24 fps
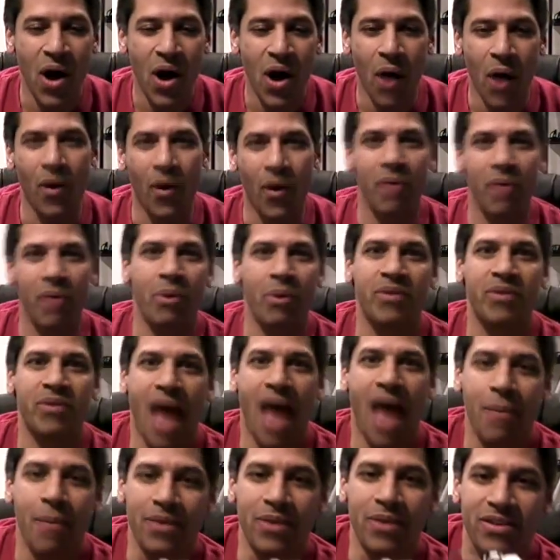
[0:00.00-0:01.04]
a lot of what was
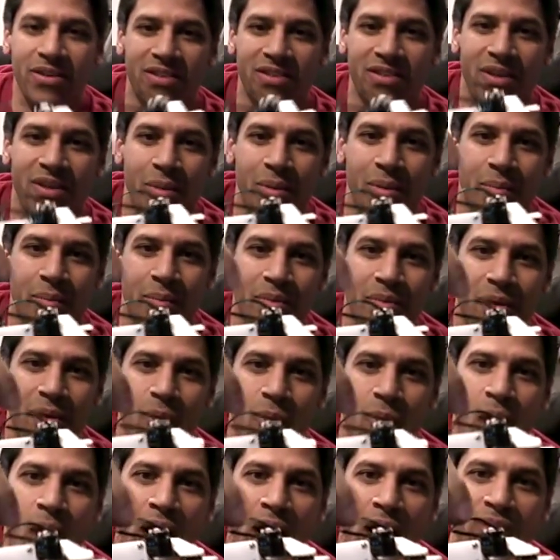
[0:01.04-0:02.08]
happening is the
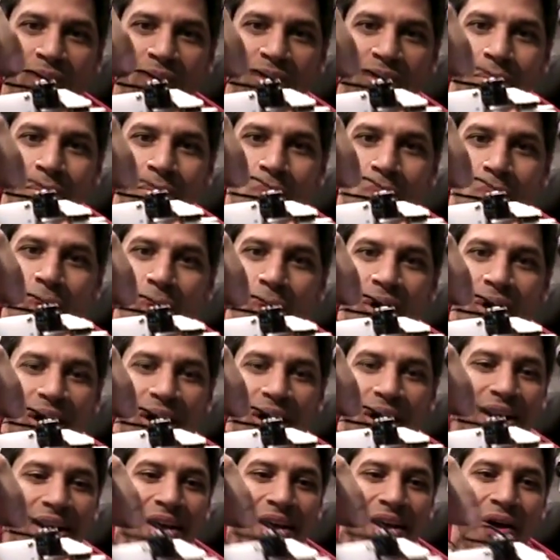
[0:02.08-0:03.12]
wires on the
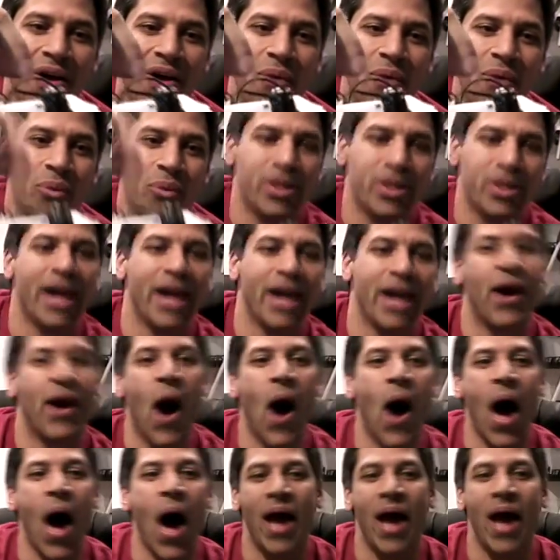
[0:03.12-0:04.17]
motor would get
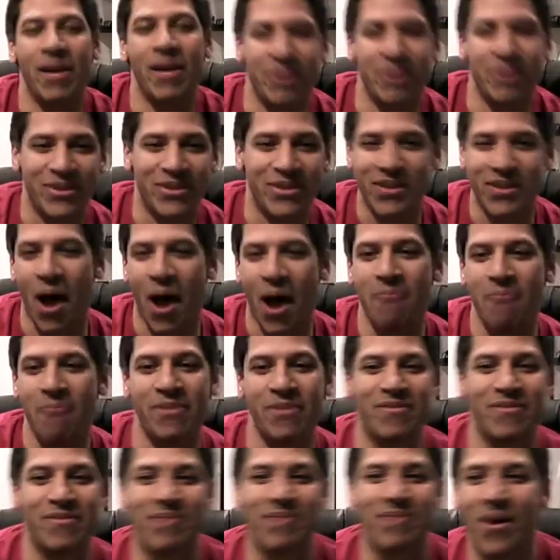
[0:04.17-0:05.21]
caught and it would stop it
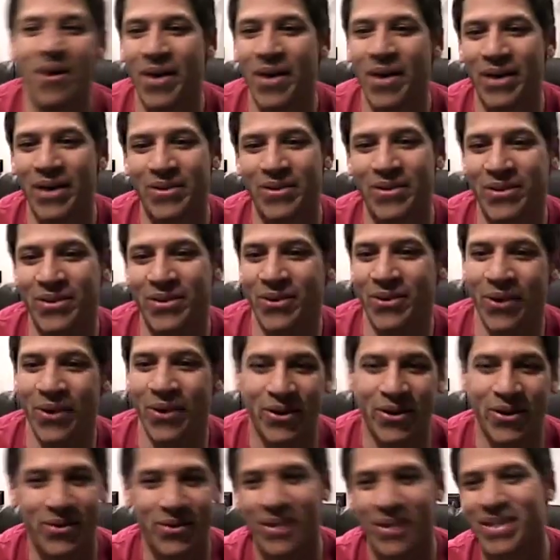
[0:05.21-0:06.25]
from going into the door.
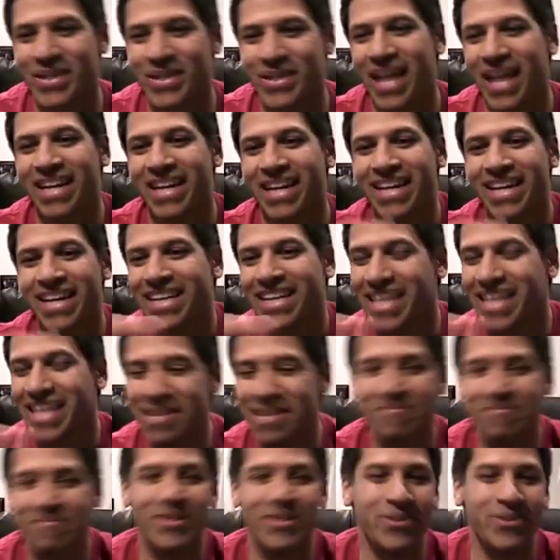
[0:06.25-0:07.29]
So I just had to
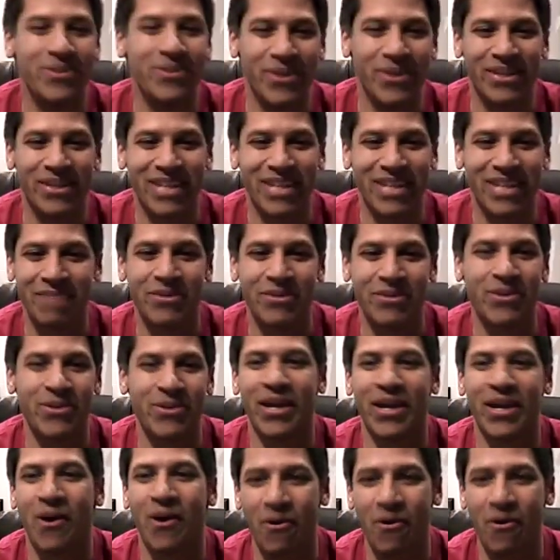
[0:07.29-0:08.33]
keep shooting
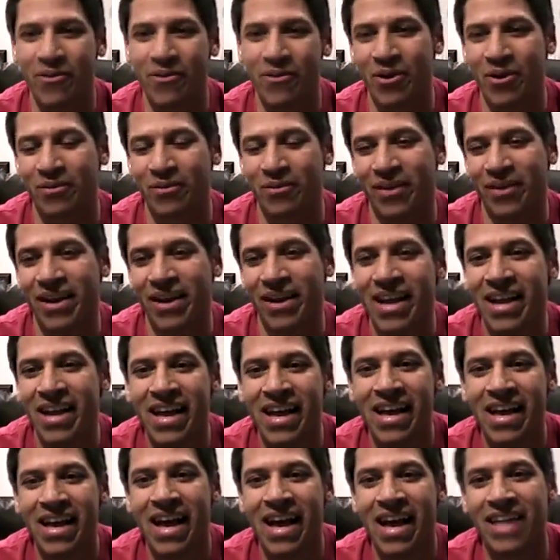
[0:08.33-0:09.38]
it over and over
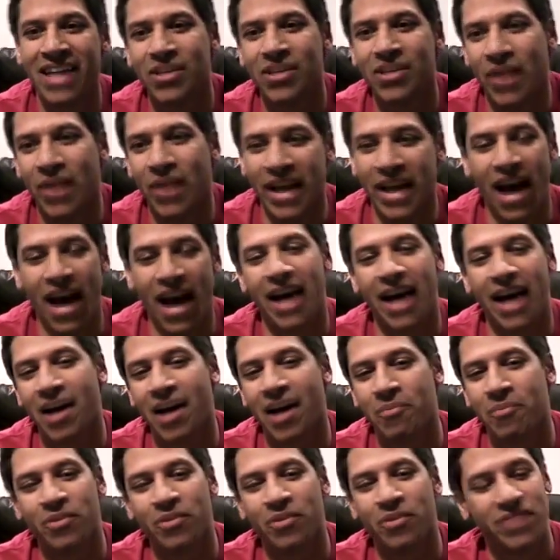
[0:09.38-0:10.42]
until I got a
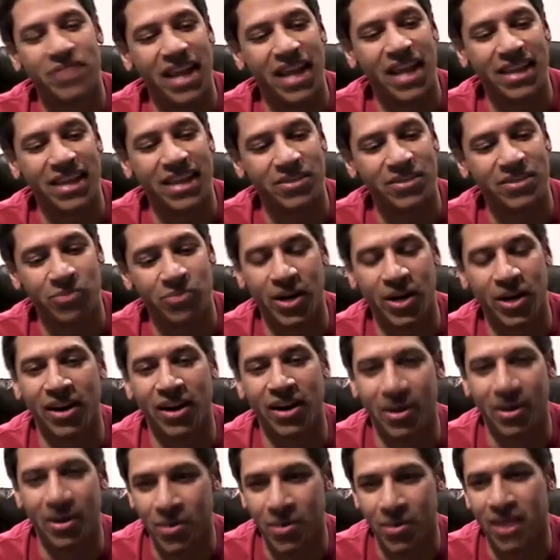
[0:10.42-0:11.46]
couple of takes where
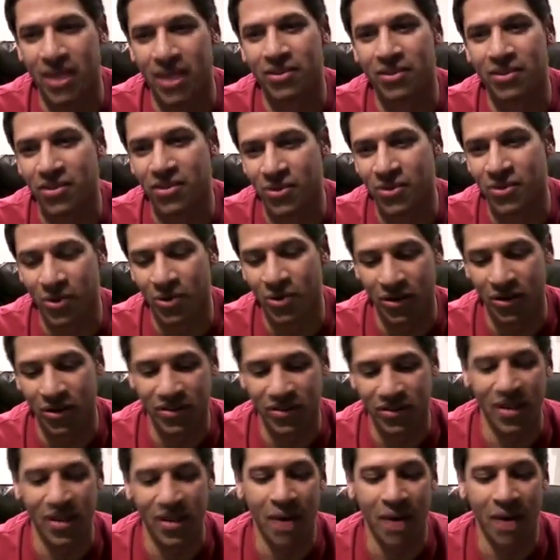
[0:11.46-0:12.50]
it went under the door.
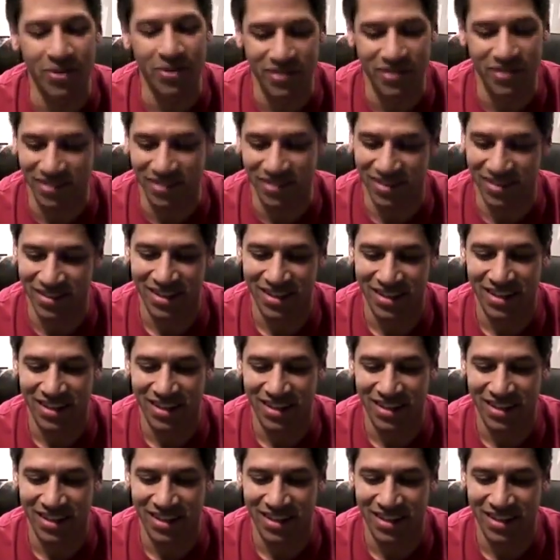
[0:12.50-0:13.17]
So that was